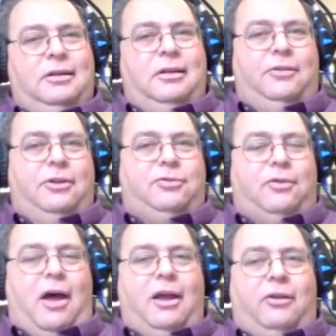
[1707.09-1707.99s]
this is what
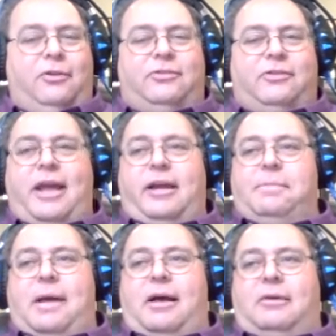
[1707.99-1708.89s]
I feel, and this
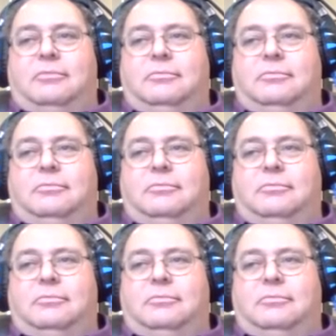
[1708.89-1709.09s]
is the